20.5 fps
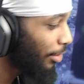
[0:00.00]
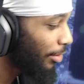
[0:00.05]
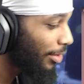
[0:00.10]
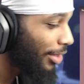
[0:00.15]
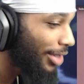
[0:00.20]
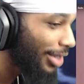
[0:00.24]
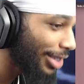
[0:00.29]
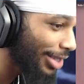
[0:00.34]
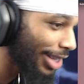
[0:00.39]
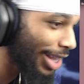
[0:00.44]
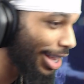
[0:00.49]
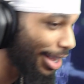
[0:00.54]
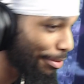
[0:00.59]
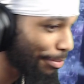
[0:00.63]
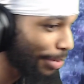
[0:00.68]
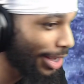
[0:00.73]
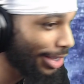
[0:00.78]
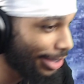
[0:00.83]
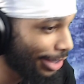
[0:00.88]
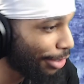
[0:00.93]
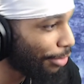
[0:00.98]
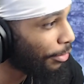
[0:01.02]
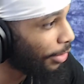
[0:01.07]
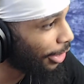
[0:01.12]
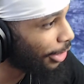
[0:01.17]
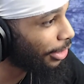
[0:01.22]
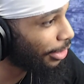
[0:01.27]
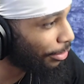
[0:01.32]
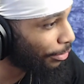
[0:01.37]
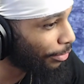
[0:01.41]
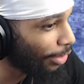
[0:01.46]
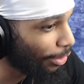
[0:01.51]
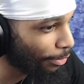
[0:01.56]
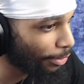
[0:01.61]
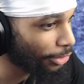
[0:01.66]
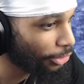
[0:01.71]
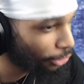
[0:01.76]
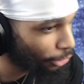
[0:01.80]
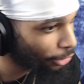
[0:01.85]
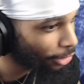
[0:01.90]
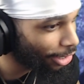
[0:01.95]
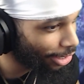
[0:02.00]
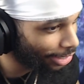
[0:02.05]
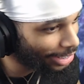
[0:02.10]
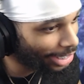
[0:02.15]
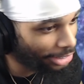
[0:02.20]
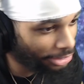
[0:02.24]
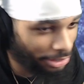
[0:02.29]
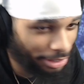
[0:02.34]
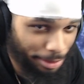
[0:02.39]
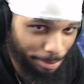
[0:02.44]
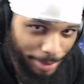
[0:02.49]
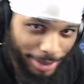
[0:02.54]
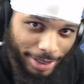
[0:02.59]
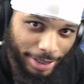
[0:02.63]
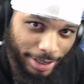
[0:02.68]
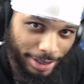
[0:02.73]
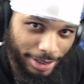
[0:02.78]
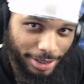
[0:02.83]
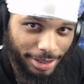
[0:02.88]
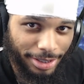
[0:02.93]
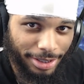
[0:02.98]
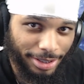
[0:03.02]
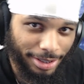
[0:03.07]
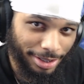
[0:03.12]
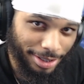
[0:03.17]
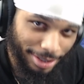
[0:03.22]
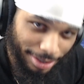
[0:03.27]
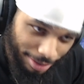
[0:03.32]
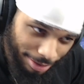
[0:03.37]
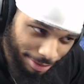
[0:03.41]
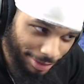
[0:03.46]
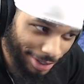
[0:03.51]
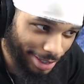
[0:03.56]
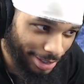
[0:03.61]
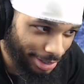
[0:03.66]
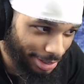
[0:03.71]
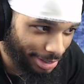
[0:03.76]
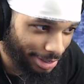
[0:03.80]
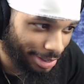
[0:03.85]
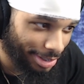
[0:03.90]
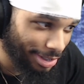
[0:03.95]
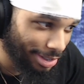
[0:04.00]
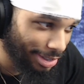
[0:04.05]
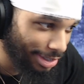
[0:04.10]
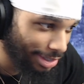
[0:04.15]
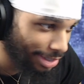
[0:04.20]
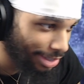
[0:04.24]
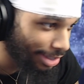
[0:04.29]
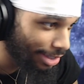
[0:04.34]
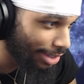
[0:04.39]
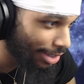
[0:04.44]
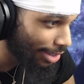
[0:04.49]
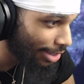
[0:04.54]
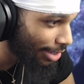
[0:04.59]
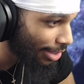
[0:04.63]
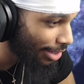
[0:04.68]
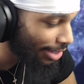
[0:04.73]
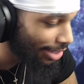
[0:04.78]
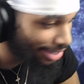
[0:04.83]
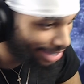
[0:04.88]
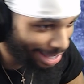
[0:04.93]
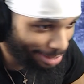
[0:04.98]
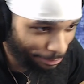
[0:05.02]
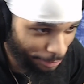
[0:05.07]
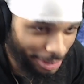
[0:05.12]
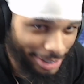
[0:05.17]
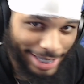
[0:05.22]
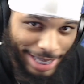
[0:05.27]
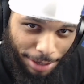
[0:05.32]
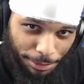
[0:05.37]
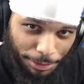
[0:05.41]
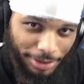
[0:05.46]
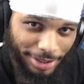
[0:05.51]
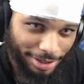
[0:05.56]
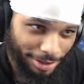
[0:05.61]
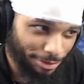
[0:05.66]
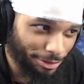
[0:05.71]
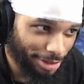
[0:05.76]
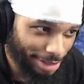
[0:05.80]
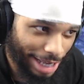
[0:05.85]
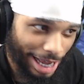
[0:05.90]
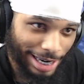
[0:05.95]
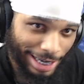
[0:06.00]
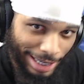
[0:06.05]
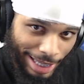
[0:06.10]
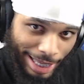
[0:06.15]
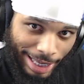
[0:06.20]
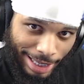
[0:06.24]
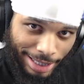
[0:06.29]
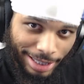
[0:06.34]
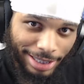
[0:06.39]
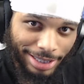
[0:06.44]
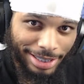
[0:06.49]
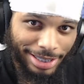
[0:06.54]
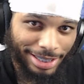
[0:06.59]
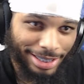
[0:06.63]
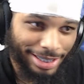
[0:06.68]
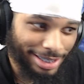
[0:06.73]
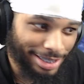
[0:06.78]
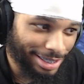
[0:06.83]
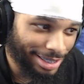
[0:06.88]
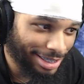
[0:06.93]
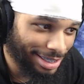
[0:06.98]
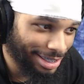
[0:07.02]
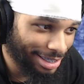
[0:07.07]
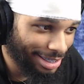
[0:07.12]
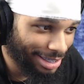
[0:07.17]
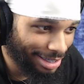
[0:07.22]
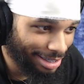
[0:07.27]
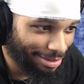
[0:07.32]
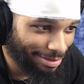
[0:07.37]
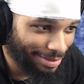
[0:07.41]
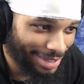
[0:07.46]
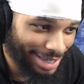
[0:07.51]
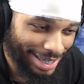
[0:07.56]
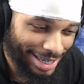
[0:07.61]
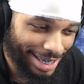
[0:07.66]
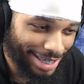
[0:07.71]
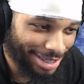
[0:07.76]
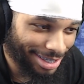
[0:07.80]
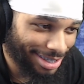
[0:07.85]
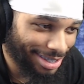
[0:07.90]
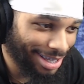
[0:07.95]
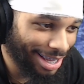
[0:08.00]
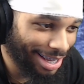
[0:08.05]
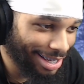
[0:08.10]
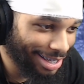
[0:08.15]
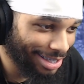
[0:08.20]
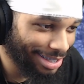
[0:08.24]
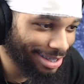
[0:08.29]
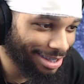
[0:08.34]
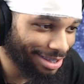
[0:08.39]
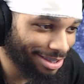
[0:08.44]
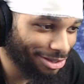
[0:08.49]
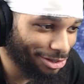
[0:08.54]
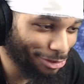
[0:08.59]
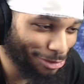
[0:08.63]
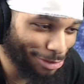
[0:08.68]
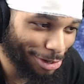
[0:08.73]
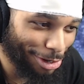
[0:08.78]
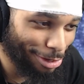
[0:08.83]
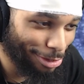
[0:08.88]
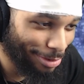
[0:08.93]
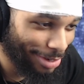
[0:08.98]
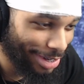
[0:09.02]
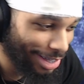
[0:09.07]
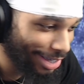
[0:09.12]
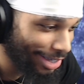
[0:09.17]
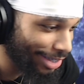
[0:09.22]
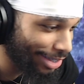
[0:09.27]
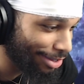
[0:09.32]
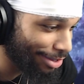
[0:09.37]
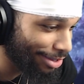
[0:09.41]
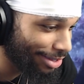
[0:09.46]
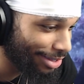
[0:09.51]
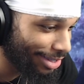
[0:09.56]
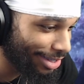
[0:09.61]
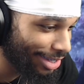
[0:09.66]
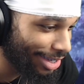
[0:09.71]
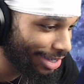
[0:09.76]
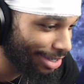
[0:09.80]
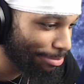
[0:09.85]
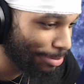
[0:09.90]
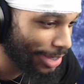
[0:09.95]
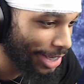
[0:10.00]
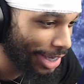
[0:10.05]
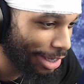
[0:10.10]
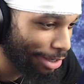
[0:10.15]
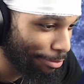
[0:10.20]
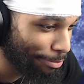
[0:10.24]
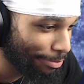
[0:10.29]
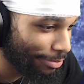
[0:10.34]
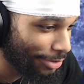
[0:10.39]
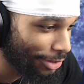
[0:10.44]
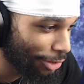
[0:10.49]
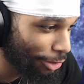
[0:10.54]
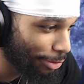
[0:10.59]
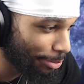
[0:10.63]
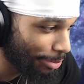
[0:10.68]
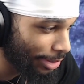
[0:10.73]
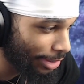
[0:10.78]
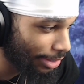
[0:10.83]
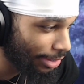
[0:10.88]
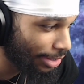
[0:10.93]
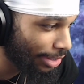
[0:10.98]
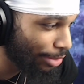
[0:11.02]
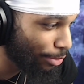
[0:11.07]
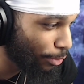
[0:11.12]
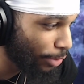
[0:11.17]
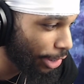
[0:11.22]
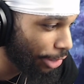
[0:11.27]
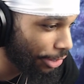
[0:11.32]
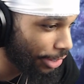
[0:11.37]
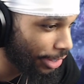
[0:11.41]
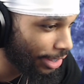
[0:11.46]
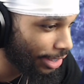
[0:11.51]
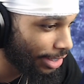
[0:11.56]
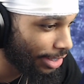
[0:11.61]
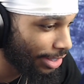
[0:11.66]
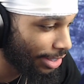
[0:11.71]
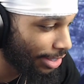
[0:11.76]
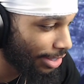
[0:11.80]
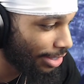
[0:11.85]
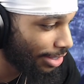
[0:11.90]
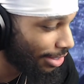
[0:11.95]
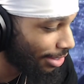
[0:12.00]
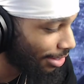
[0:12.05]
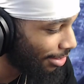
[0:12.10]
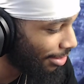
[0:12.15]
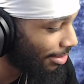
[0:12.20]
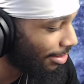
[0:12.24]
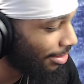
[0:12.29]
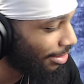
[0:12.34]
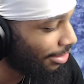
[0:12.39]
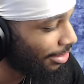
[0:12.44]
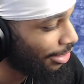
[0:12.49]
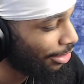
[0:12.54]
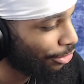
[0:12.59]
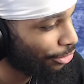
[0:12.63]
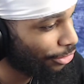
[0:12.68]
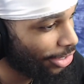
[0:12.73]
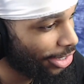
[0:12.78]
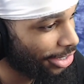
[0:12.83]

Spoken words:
This is like basically what Sword Art Online should have been, right? Because that first half was kind of lit, and then they just like threw it all away, and then it became stupid and weird and trash.